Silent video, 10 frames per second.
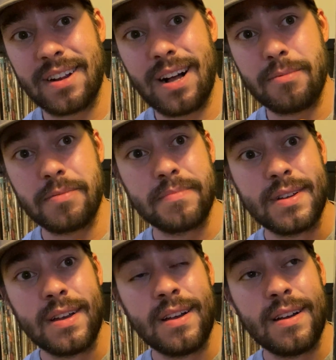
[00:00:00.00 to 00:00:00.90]
album.
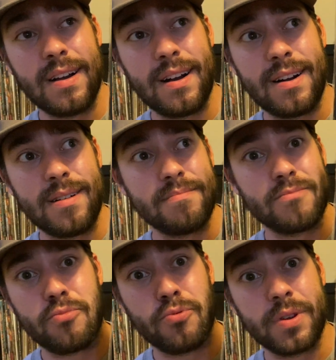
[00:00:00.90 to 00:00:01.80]

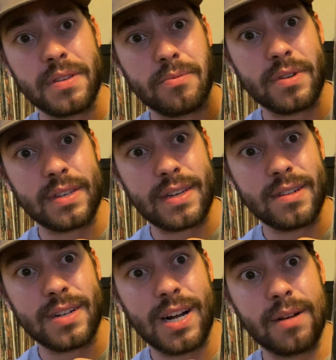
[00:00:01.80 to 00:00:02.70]
Really, really
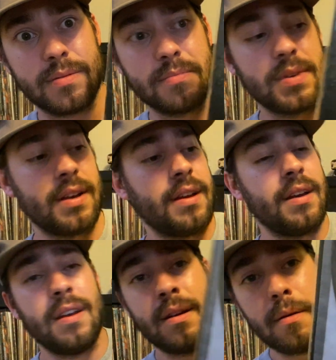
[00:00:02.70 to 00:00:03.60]
killer album.
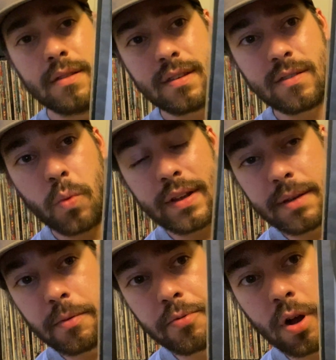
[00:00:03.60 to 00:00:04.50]
This is a white
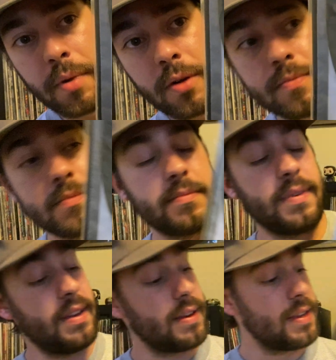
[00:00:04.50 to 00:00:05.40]
label promo.
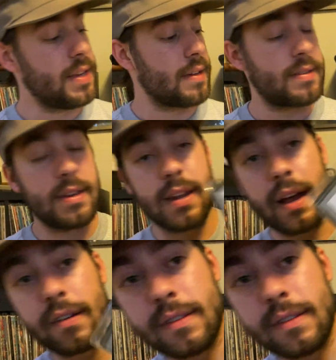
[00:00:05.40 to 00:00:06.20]
Yes, it actually